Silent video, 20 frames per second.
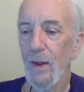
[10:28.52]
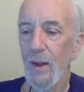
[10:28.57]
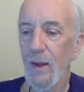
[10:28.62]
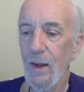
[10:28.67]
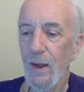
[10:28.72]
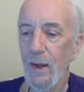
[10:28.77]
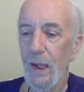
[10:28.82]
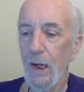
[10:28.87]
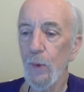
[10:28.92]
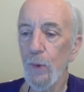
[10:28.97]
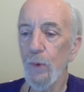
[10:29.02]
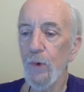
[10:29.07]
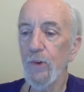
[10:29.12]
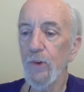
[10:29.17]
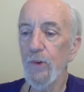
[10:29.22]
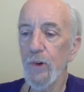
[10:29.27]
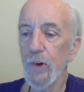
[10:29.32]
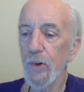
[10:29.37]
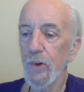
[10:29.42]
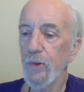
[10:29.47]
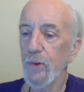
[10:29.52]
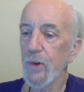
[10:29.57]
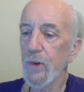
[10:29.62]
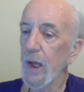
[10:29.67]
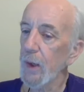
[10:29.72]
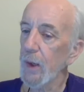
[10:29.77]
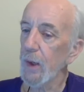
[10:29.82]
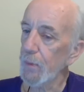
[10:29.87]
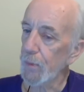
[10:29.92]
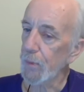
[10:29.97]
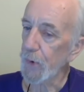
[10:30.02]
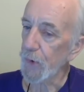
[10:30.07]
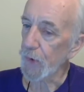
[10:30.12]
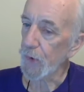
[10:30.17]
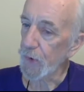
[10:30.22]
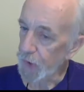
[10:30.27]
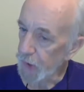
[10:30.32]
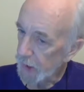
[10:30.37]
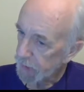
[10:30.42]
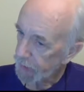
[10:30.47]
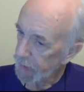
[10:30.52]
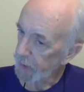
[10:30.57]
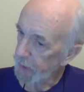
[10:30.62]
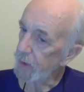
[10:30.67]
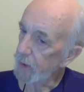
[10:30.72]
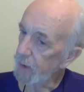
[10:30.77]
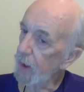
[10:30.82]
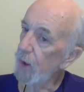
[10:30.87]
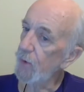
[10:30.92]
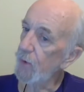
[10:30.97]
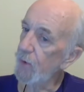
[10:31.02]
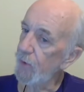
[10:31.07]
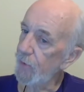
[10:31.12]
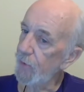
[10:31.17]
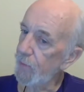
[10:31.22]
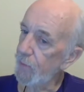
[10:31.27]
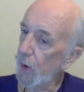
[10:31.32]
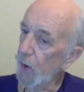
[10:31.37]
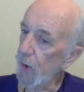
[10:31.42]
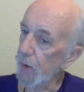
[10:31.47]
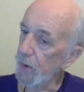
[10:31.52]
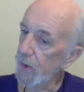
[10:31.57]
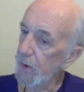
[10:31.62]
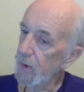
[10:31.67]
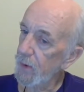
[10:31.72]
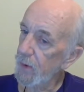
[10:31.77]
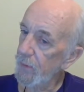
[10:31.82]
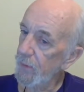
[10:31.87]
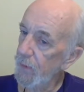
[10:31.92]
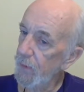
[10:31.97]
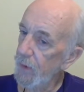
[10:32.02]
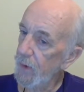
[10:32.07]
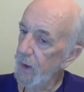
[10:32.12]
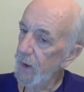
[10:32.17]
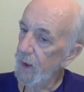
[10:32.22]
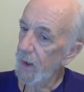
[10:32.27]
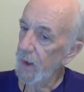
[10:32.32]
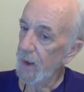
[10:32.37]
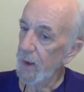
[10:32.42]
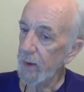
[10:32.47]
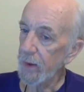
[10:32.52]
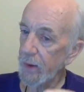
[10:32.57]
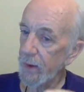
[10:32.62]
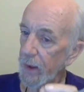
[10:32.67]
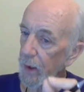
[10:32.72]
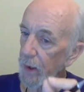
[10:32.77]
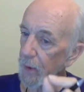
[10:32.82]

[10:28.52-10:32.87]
And it was just that projecting love part that